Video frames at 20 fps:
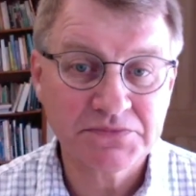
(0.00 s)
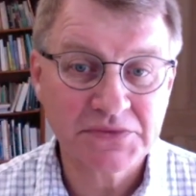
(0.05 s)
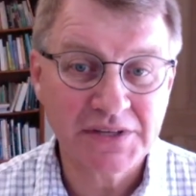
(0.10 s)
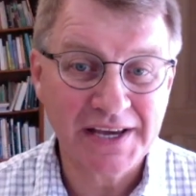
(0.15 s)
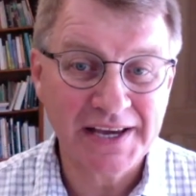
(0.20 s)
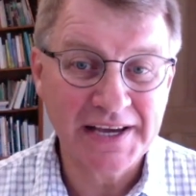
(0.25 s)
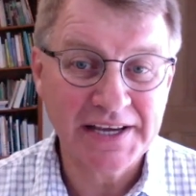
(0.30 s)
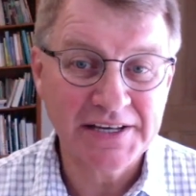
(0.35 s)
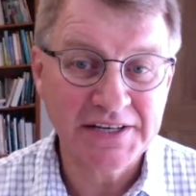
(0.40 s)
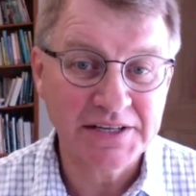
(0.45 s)

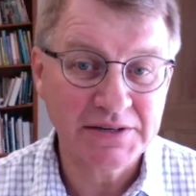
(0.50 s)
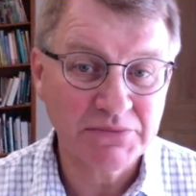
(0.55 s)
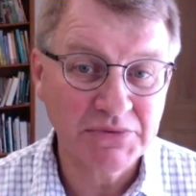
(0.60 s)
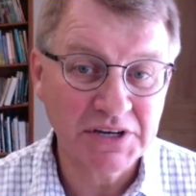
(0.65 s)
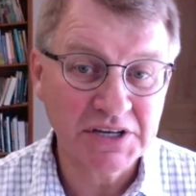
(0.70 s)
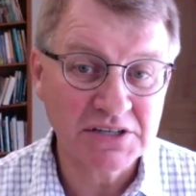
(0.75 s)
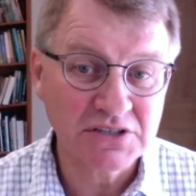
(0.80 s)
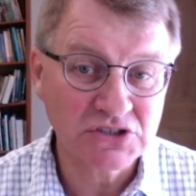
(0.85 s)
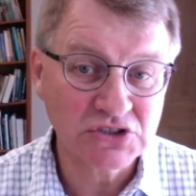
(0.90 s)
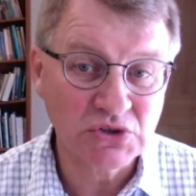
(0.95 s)
And we're
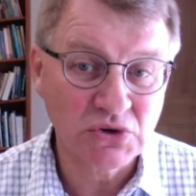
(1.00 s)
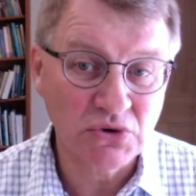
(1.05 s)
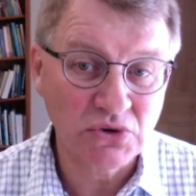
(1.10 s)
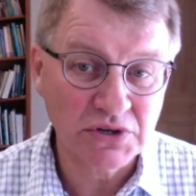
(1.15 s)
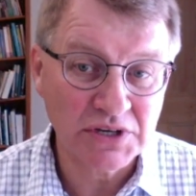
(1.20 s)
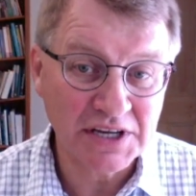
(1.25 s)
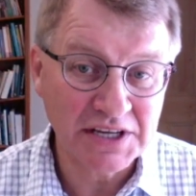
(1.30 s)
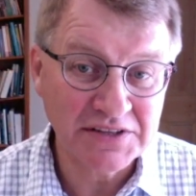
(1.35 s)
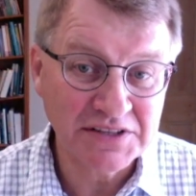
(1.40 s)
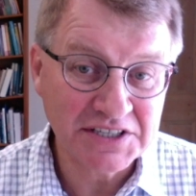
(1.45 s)
going to
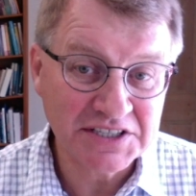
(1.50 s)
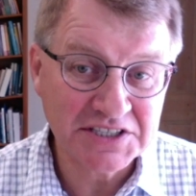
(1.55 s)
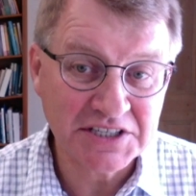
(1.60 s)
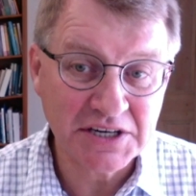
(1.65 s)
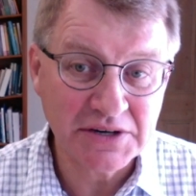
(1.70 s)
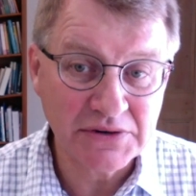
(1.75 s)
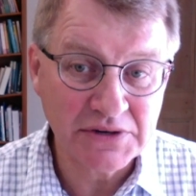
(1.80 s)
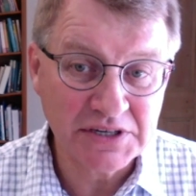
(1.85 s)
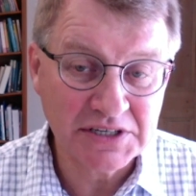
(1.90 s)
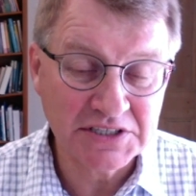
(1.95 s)
talk in this
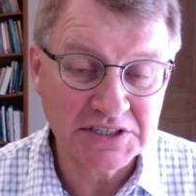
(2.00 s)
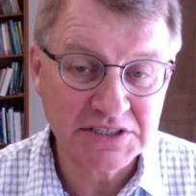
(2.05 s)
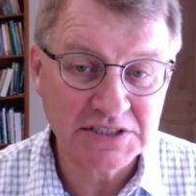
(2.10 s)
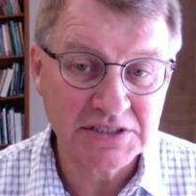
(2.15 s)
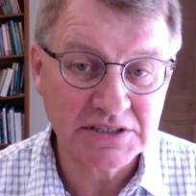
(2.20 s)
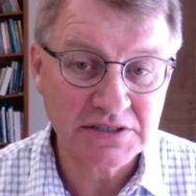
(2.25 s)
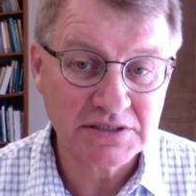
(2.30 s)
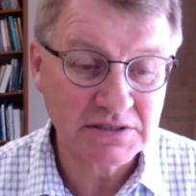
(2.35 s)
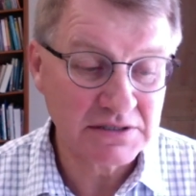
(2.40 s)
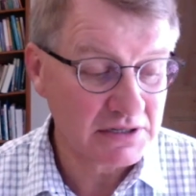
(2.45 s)
series,
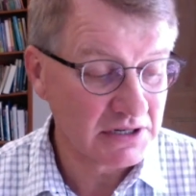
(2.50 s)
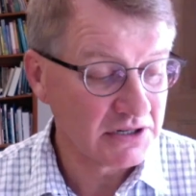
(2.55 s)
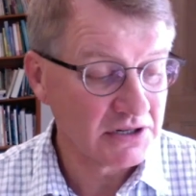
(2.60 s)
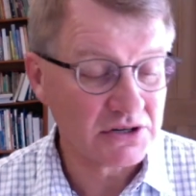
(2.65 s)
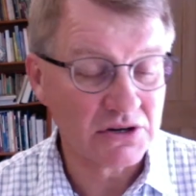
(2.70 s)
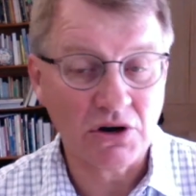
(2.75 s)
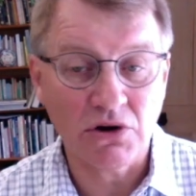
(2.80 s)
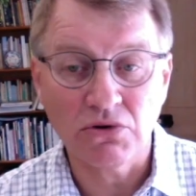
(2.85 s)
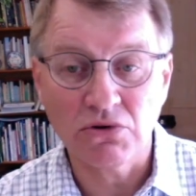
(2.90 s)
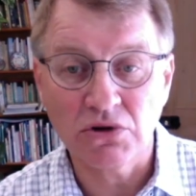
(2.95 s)
we've got
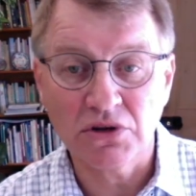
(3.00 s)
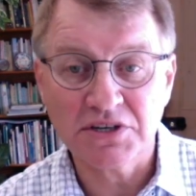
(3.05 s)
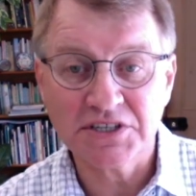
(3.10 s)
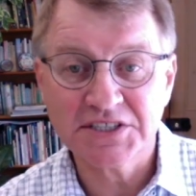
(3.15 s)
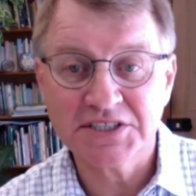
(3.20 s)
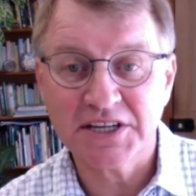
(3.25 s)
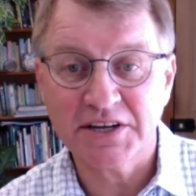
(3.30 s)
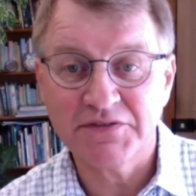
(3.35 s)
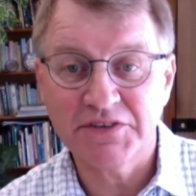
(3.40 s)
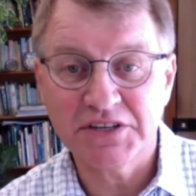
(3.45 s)
a whole lot of
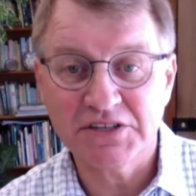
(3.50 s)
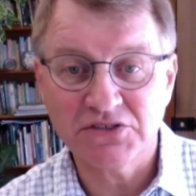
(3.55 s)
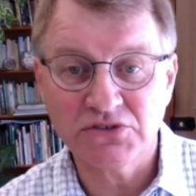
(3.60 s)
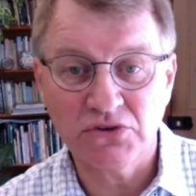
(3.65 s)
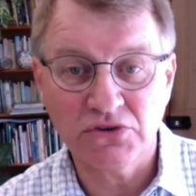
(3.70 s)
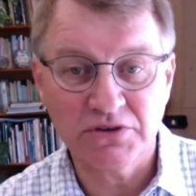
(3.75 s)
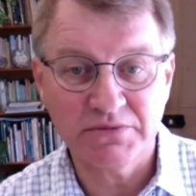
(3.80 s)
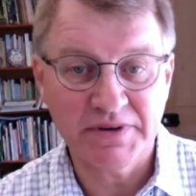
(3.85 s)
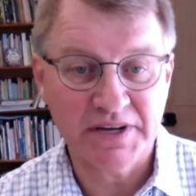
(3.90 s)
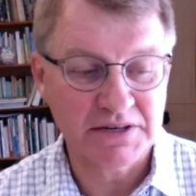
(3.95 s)
stuff here to
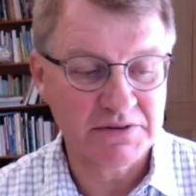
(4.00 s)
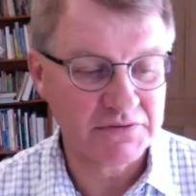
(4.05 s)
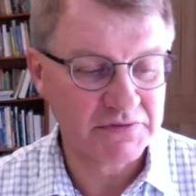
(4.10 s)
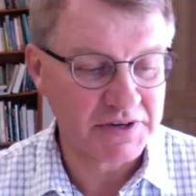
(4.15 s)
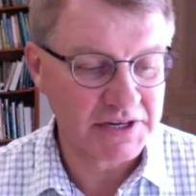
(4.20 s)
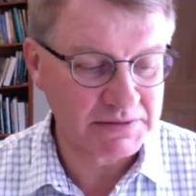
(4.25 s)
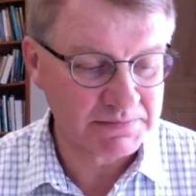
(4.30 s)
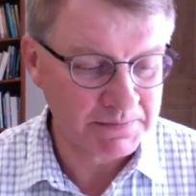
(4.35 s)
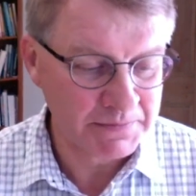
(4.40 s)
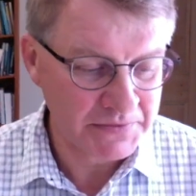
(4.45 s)
talk about, in
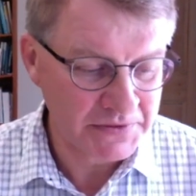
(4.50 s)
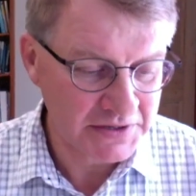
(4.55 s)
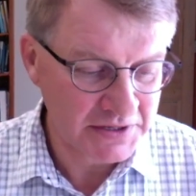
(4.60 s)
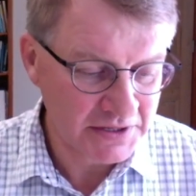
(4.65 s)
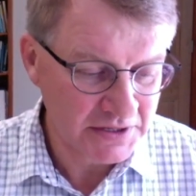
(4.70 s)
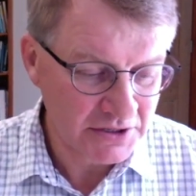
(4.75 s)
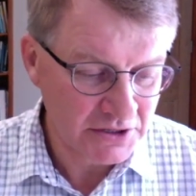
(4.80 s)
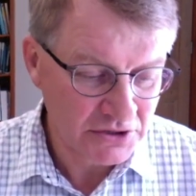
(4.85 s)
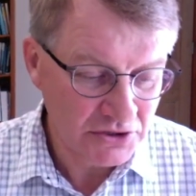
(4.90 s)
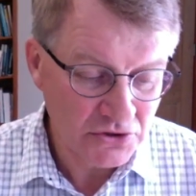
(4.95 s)
fact.
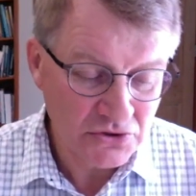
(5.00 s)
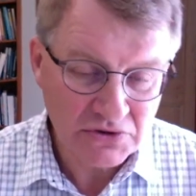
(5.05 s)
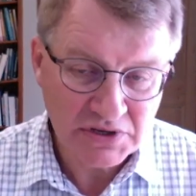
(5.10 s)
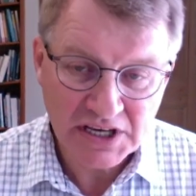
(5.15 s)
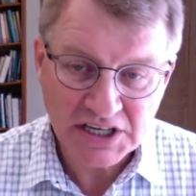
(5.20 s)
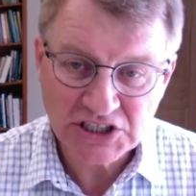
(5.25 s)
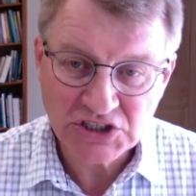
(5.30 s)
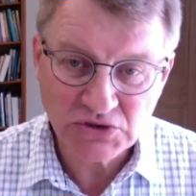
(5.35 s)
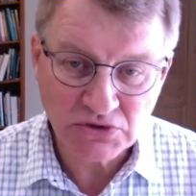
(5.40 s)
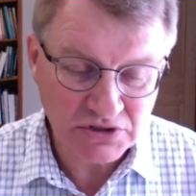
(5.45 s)
Who
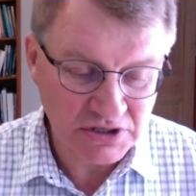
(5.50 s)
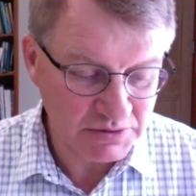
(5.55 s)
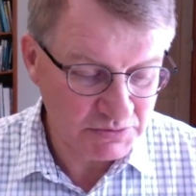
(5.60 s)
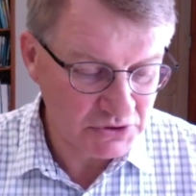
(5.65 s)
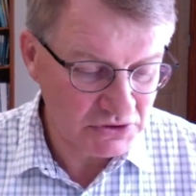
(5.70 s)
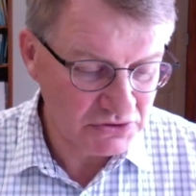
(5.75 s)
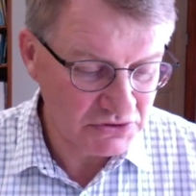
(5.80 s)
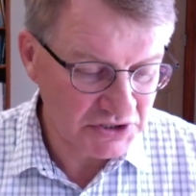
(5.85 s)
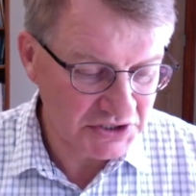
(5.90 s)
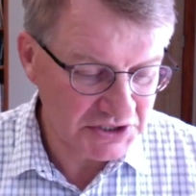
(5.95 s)
gets
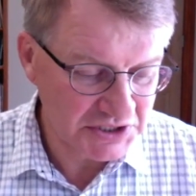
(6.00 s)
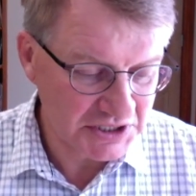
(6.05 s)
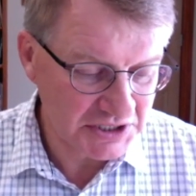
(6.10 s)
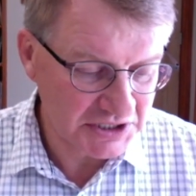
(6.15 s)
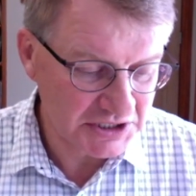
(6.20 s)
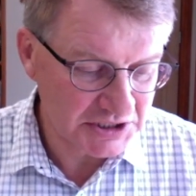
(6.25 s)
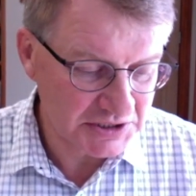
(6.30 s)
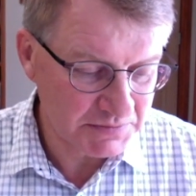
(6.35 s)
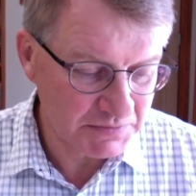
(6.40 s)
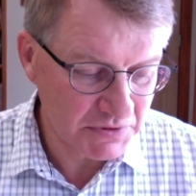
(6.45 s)
autoimmune
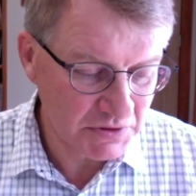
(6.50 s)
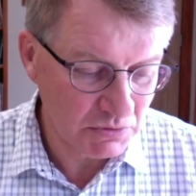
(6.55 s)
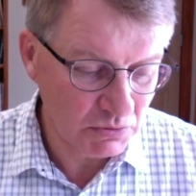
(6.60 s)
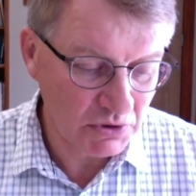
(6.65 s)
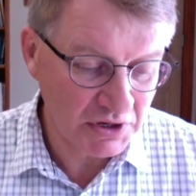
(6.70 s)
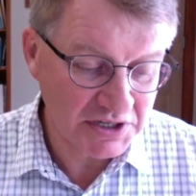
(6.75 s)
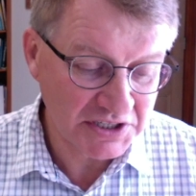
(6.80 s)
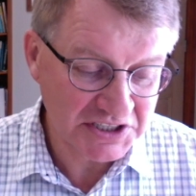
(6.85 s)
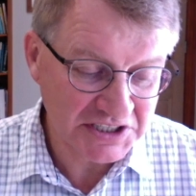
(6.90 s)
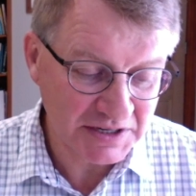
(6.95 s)
disease?
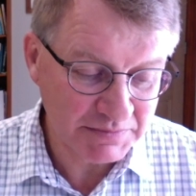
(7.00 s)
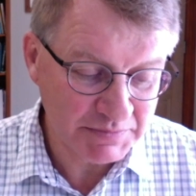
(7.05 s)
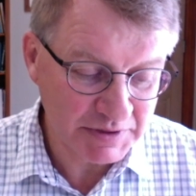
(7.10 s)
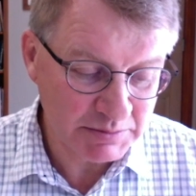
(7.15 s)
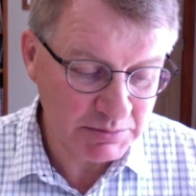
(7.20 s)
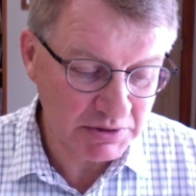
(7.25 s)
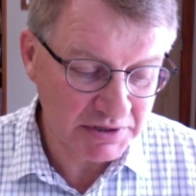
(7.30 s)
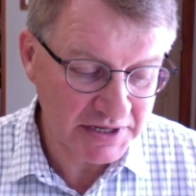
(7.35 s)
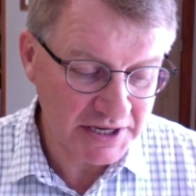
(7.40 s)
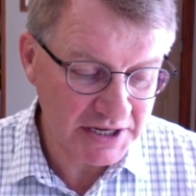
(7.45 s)
Why do some
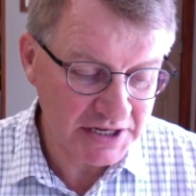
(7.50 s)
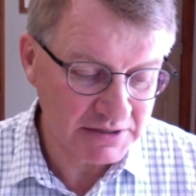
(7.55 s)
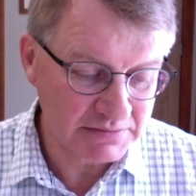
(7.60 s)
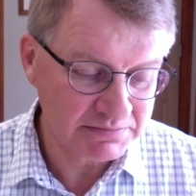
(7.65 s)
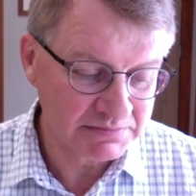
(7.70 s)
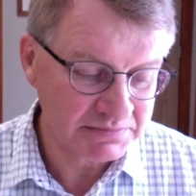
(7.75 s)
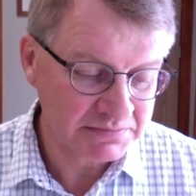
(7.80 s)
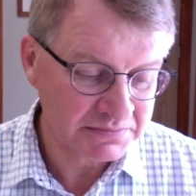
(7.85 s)
people get it?